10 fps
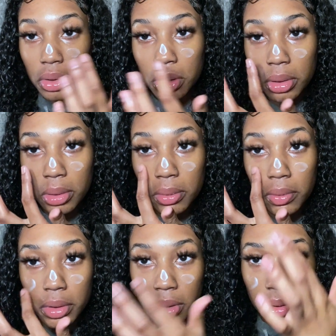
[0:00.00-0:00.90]
here, over
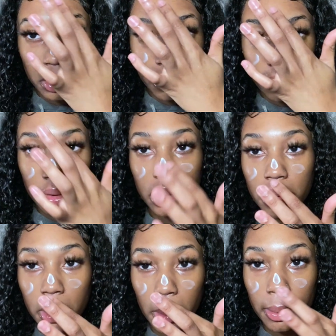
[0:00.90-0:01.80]
here, over
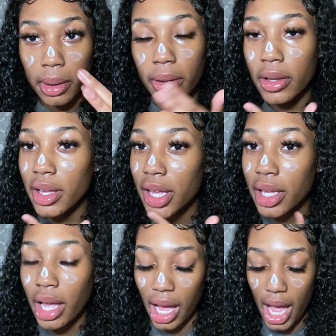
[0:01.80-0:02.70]
here, over here.
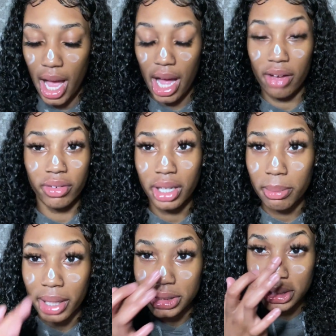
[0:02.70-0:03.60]
I feel like
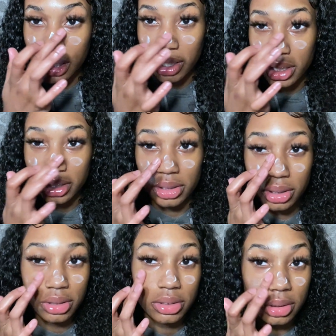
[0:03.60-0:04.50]
my skin
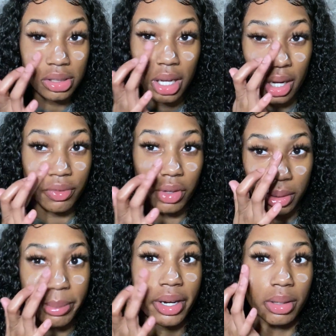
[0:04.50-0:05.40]
gotten really
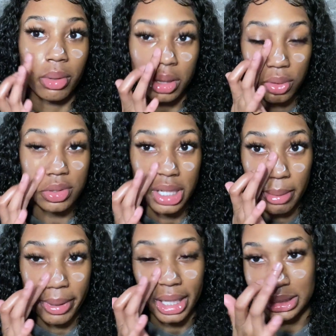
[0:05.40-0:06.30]
better about using that
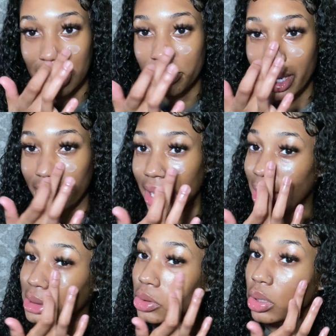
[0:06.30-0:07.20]
mask. Like, I'm not
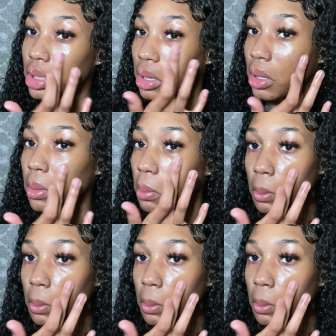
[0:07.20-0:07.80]
gashing or anything.